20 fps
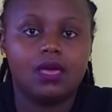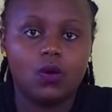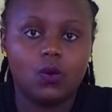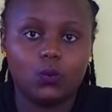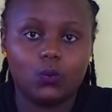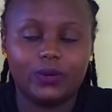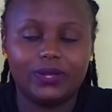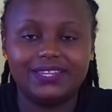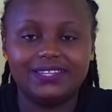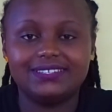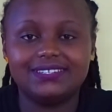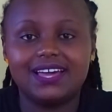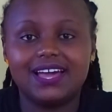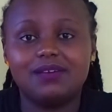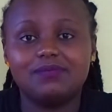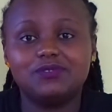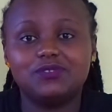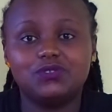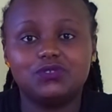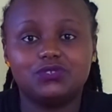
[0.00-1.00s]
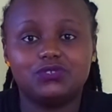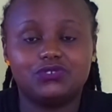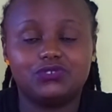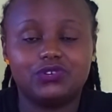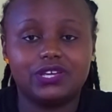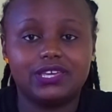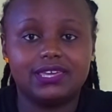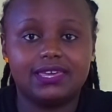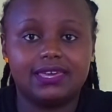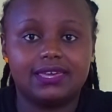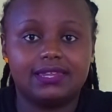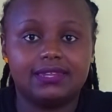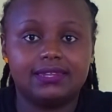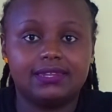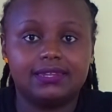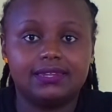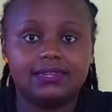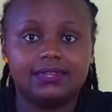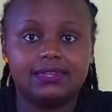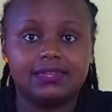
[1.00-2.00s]
When it comes to drinking,
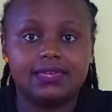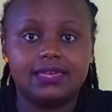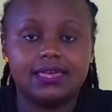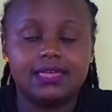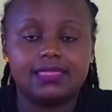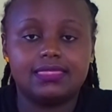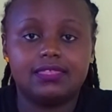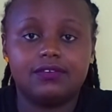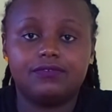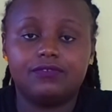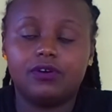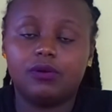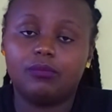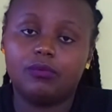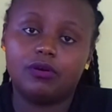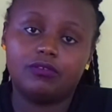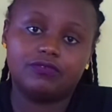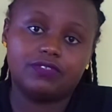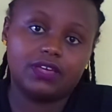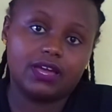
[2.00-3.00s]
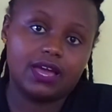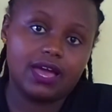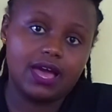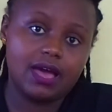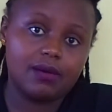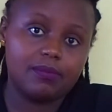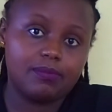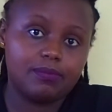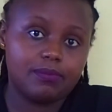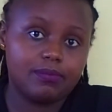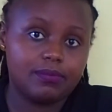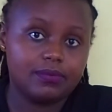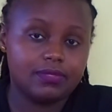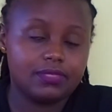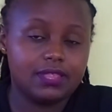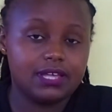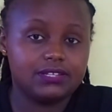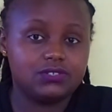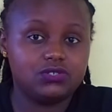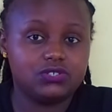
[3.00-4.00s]
the form of the cup
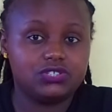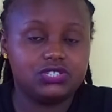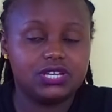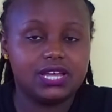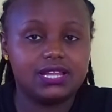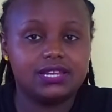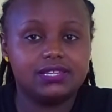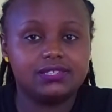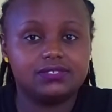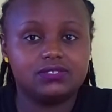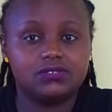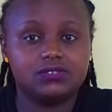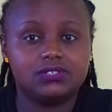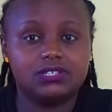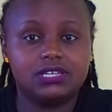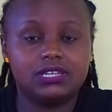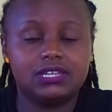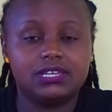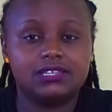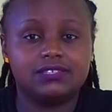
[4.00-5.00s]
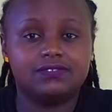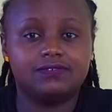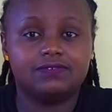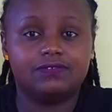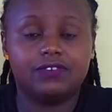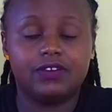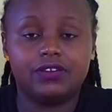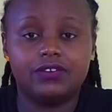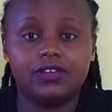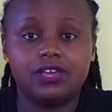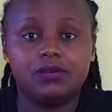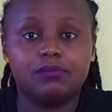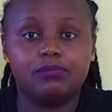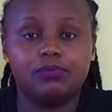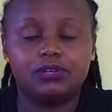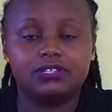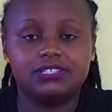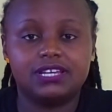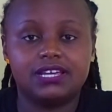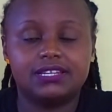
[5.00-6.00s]
that your child is using is very
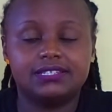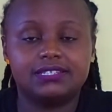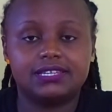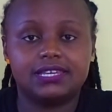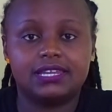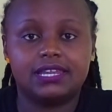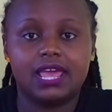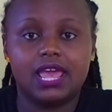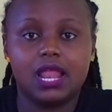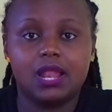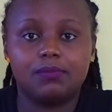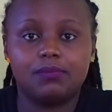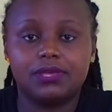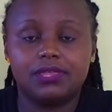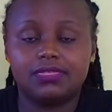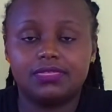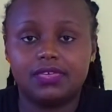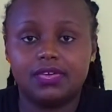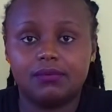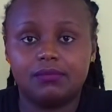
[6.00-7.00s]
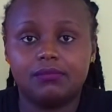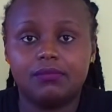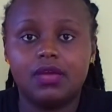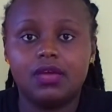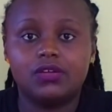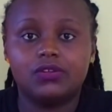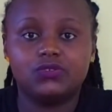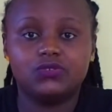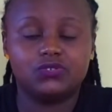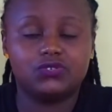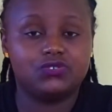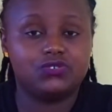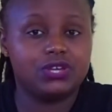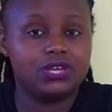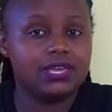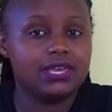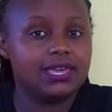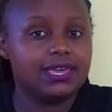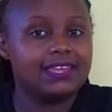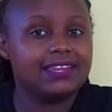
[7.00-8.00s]
important in helping them to
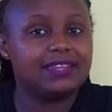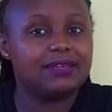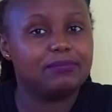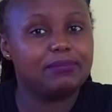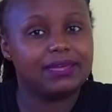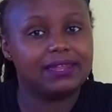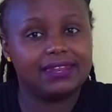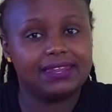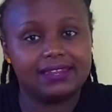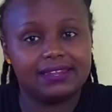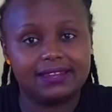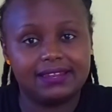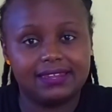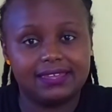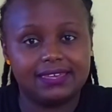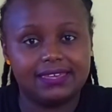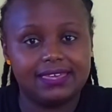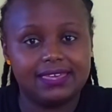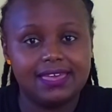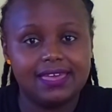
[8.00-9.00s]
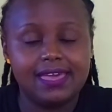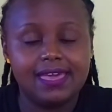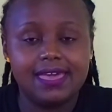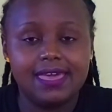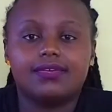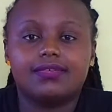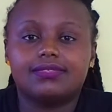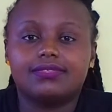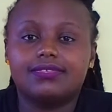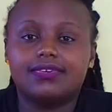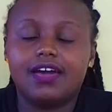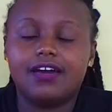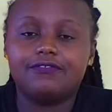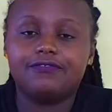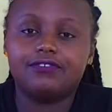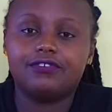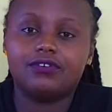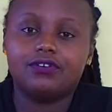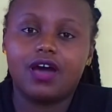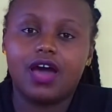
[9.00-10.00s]
drink independently.
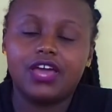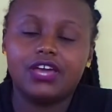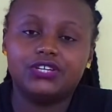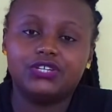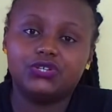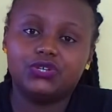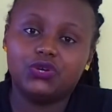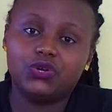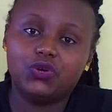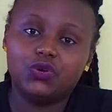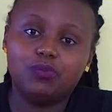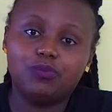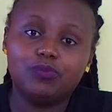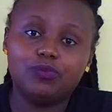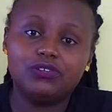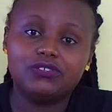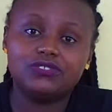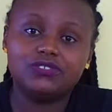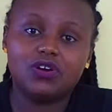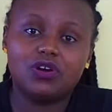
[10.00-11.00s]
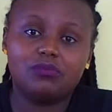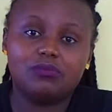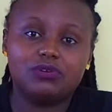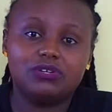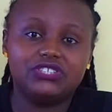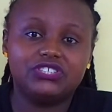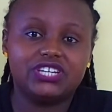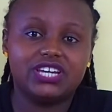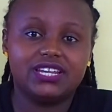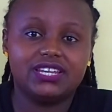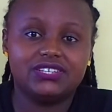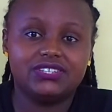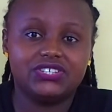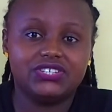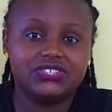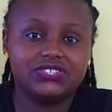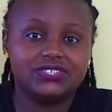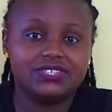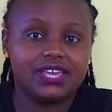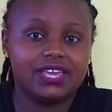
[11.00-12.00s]
Therefore, I show you most common
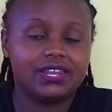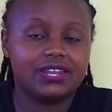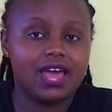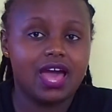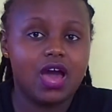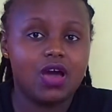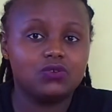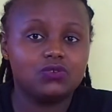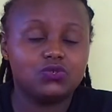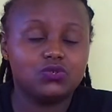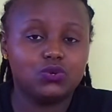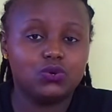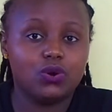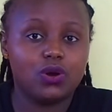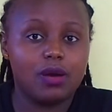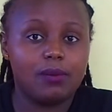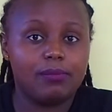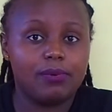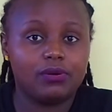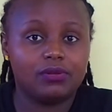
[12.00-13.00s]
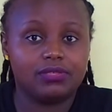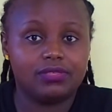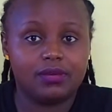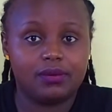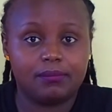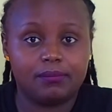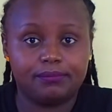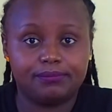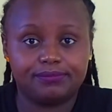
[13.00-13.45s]
challenges and how to go about them.